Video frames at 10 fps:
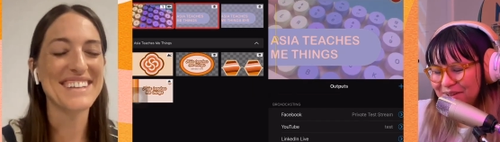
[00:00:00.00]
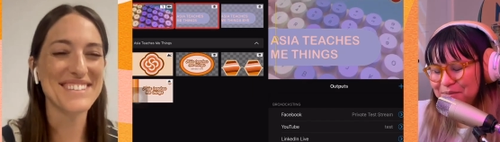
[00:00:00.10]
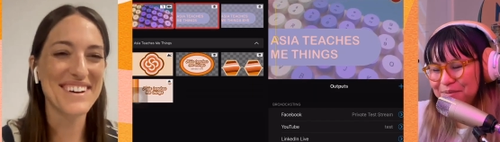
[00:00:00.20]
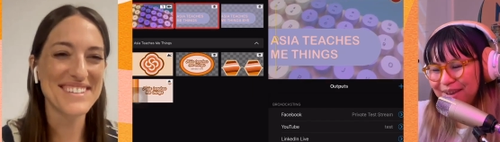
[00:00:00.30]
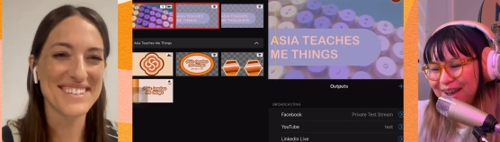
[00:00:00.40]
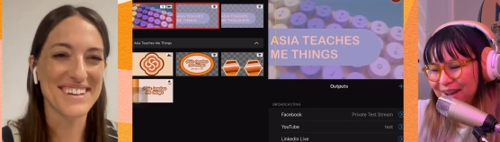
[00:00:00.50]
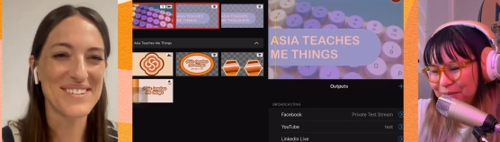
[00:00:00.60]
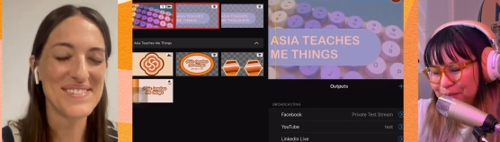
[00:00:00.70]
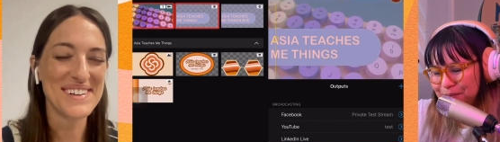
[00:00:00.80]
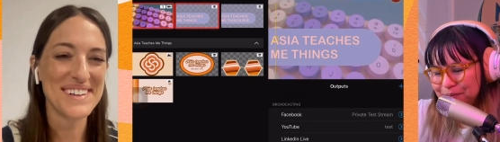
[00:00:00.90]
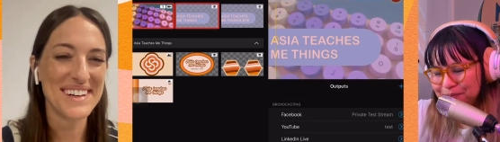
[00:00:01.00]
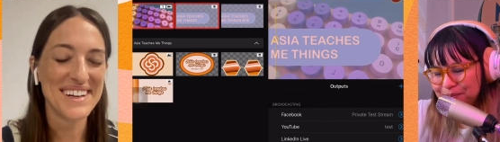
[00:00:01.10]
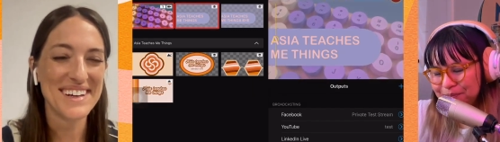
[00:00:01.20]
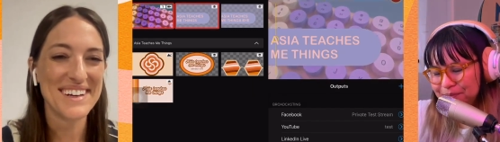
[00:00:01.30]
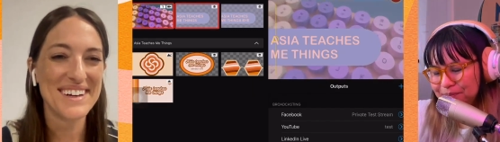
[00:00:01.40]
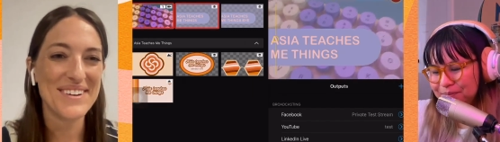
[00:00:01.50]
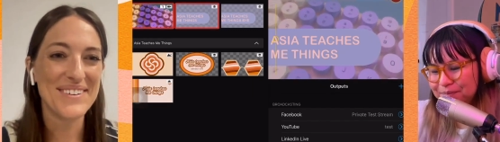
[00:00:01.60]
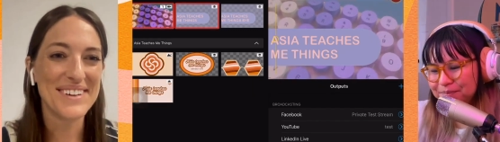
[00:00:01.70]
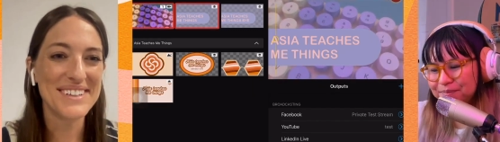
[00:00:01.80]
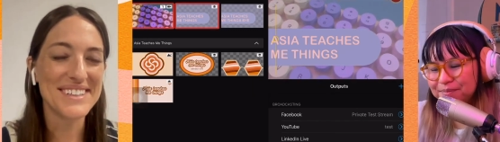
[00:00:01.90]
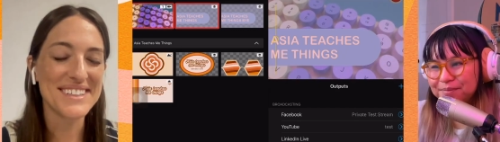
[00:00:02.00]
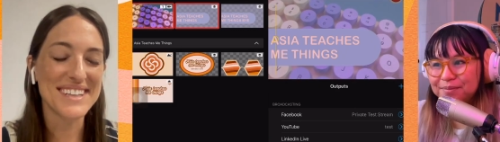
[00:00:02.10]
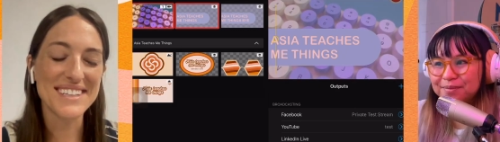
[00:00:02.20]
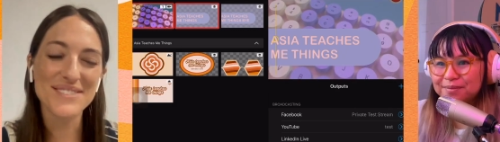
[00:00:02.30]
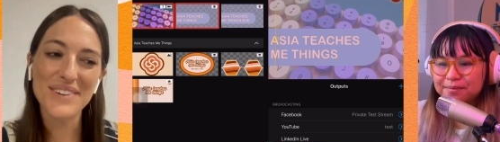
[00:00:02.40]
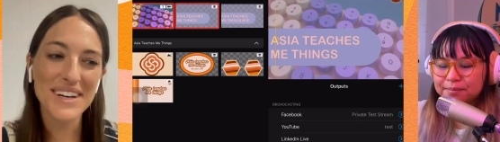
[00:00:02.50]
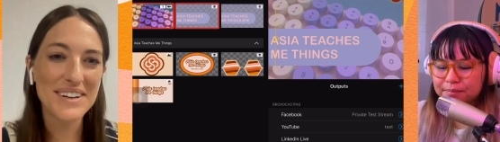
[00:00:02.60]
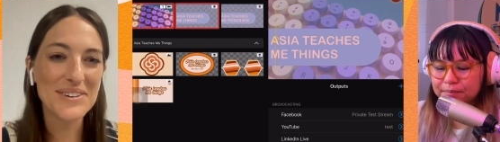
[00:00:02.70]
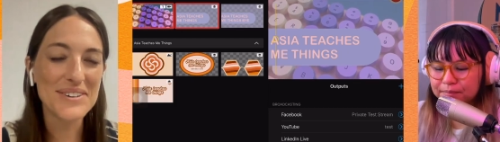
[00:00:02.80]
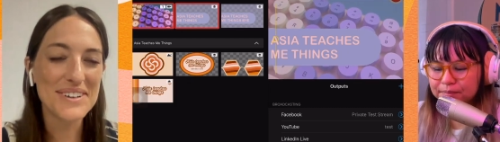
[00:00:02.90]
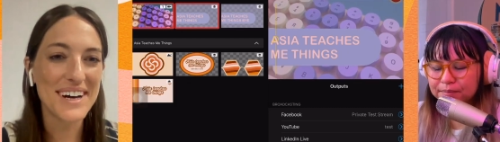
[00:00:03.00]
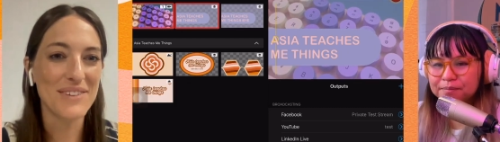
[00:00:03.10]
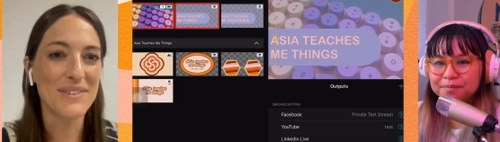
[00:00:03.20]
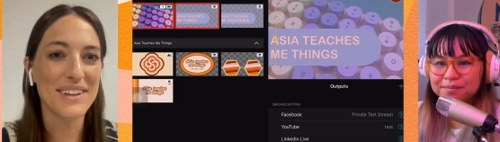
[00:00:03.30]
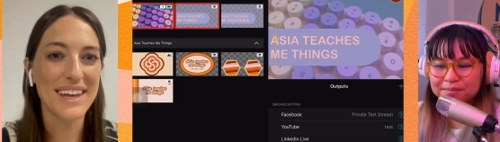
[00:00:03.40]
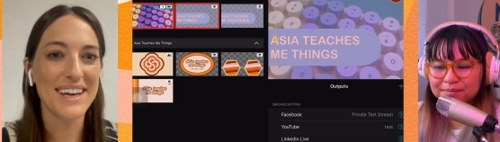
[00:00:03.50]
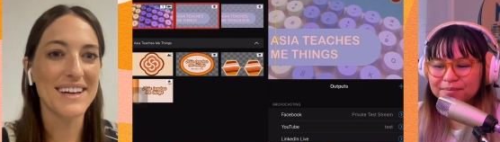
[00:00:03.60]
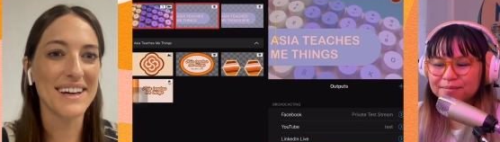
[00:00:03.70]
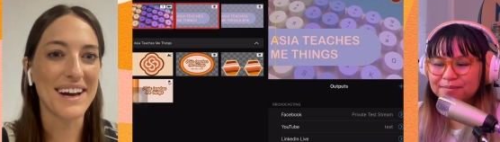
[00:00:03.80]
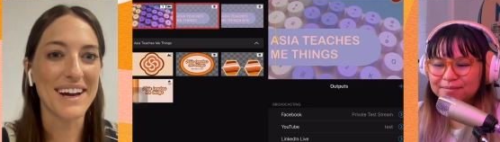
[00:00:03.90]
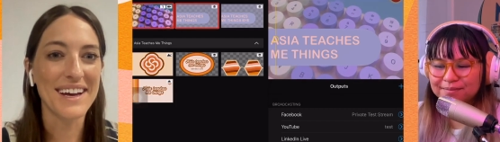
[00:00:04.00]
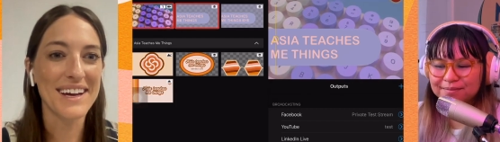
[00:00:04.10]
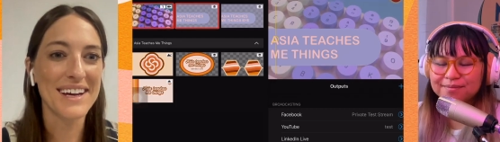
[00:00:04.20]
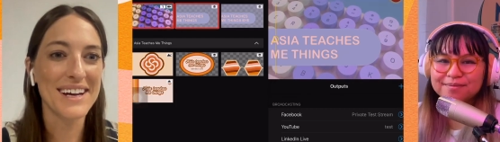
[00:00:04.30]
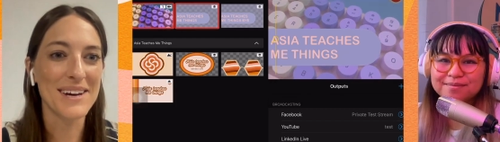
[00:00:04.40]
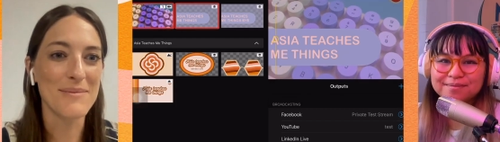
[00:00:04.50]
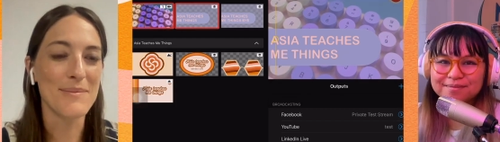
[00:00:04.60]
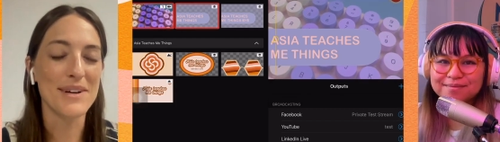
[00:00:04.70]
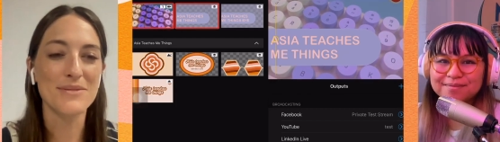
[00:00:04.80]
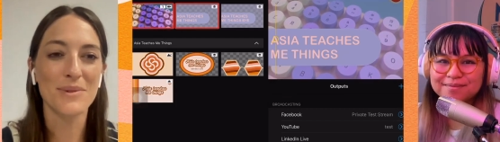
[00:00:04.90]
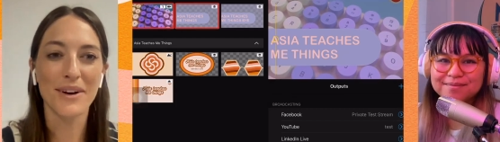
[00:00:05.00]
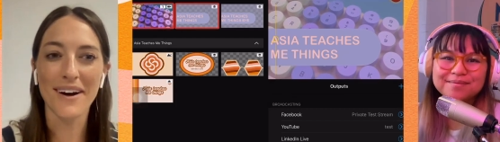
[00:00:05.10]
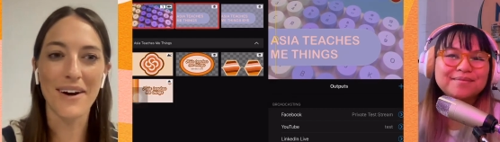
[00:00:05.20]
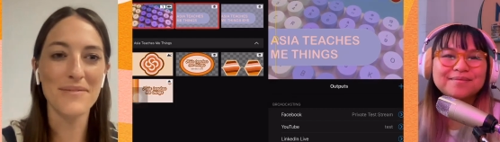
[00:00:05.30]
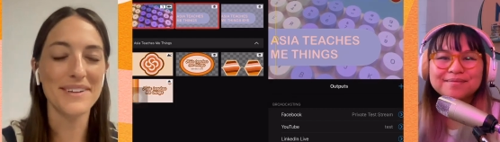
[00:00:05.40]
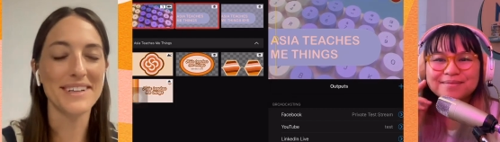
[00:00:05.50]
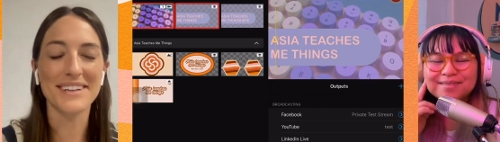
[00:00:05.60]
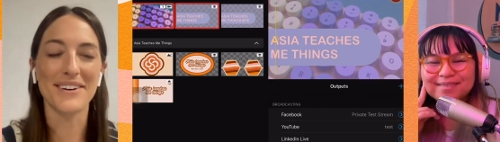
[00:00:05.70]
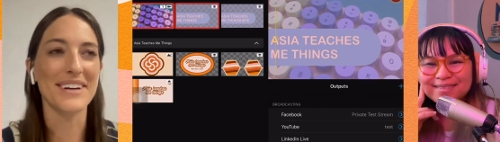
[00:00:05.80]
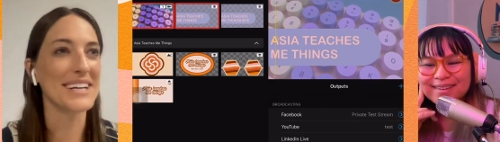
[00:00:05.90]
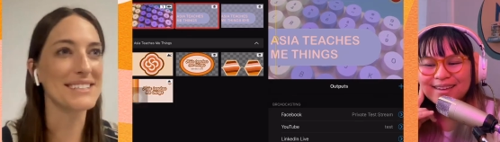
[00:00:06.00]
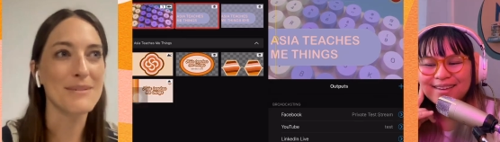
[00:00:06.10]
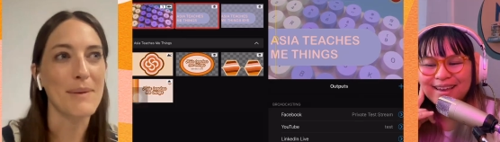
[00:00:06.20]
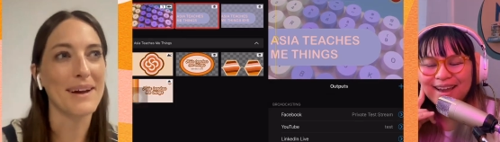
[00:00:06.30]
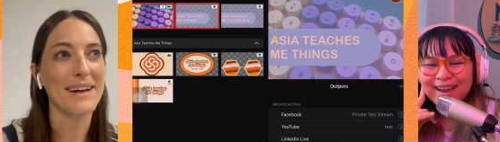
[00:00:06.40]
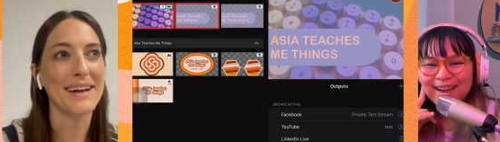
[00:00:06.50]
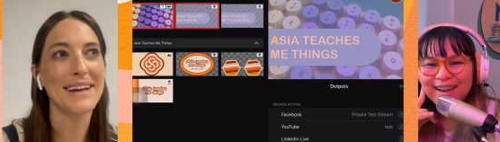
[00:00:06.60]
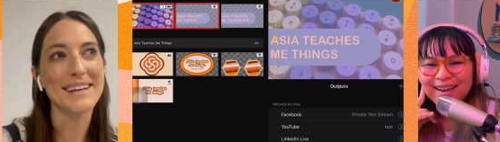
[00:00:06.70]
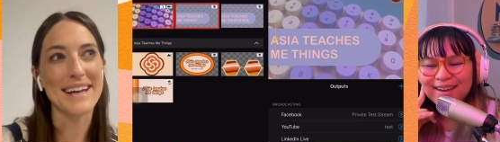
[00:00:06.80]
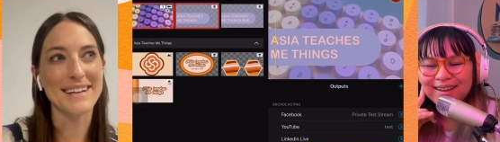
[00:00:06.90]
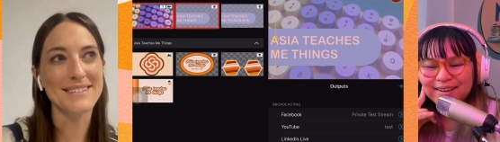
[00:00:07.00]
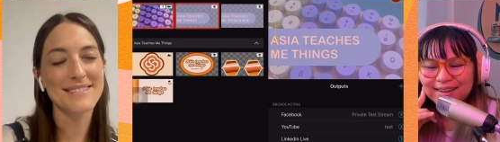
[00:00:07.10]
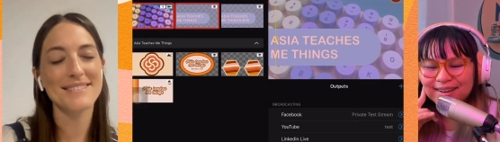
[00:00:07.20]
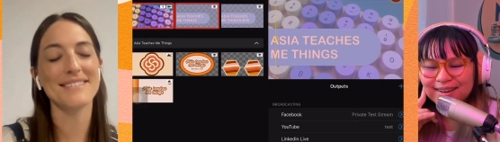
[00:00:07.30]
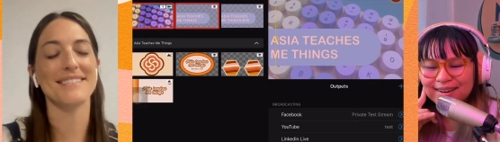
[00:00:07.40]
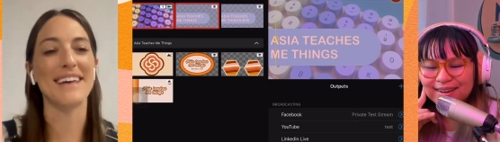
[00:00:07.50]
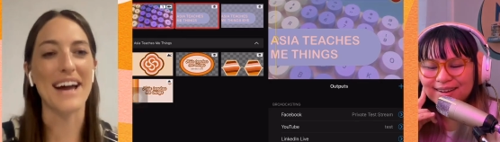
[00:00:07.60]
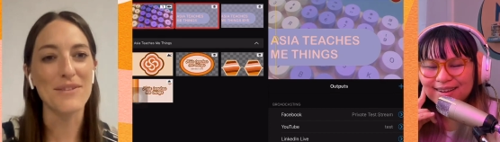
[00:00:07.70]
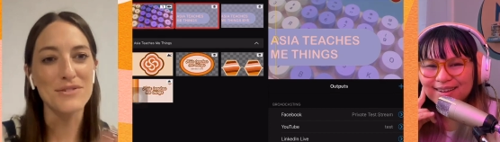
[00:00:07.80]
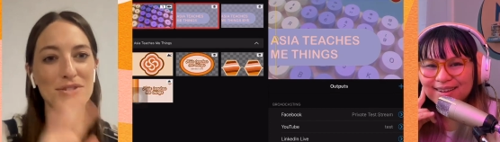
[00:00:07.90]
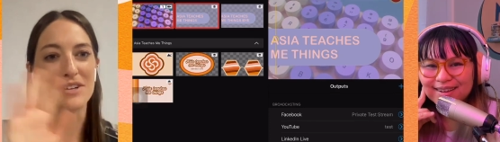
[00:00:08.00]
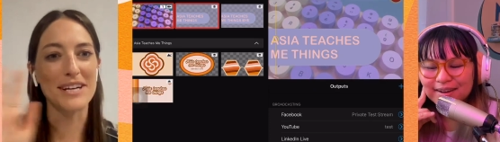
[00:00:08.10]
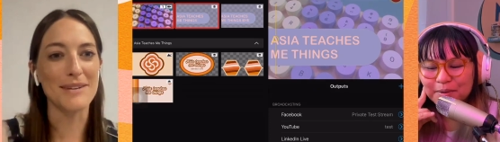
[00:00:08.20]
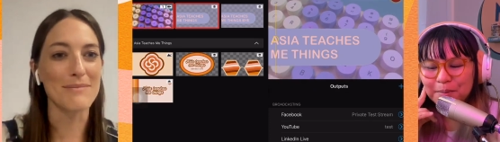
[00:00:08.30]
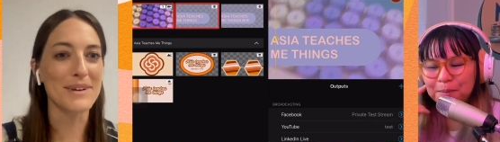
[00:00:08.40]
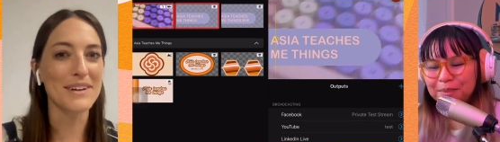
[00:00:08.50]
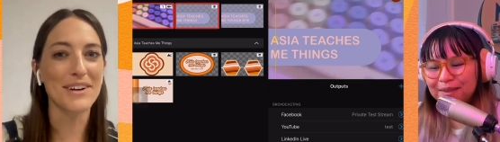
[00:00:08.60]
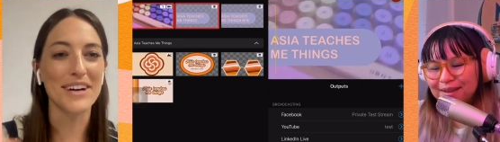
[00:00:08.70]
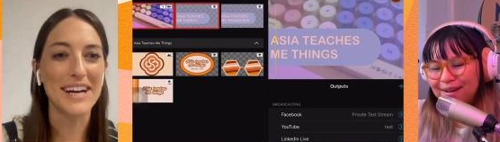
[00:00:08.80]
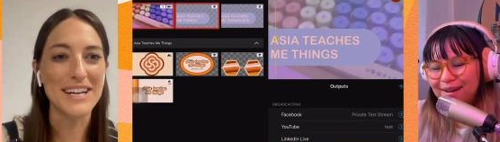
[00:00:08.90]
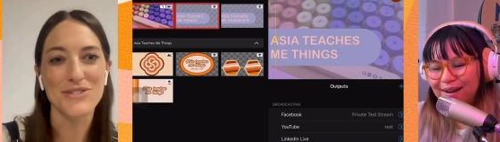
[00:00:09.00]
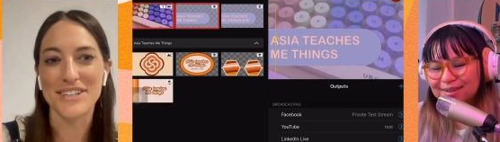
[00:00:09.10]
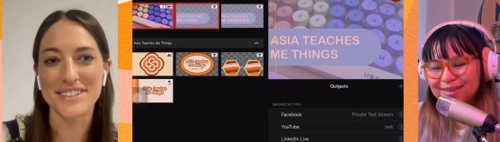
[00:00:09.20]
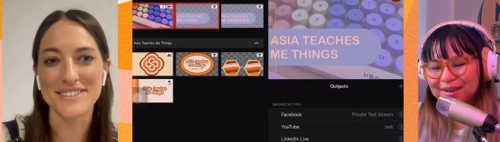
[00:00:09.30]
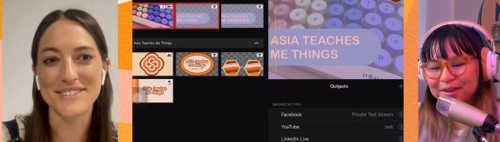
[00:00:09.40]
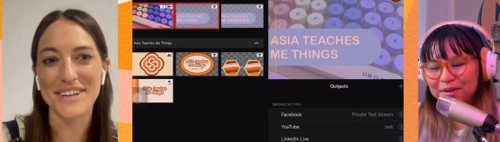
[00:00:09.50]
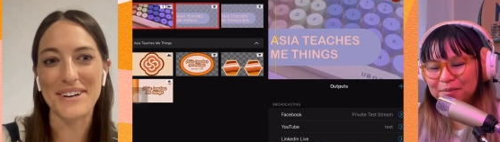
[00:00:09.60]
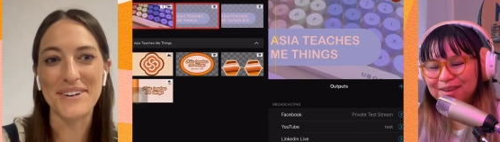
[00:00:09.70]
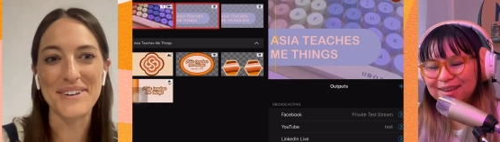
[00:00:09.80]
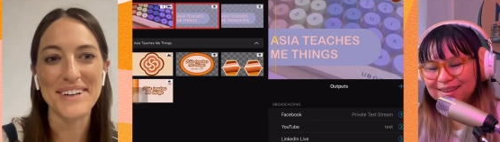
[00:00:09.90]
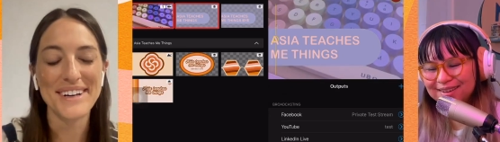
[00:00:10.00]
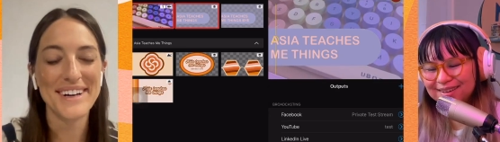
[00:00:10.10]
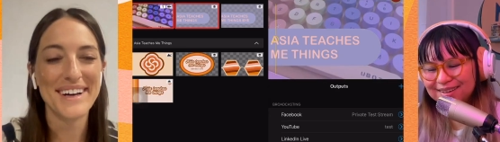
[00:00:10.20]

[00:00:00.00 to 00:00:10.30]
Speaker 1: but, awesome yeah. well that's very cool i feel like i am much more confident going into Yay, my good. next live stream creation awesome. so